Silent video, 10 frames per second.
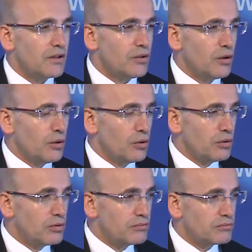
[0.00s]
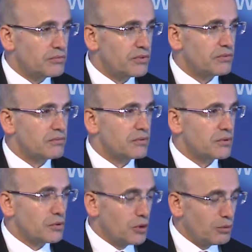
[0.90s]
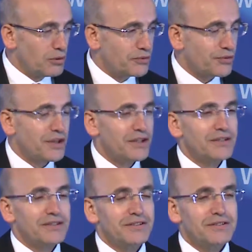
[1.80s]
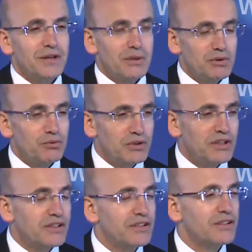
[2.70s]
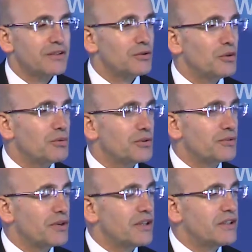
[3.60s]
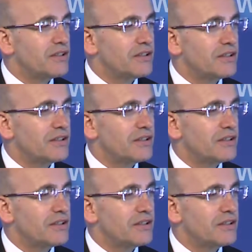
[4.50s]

low global trade, weak global trade,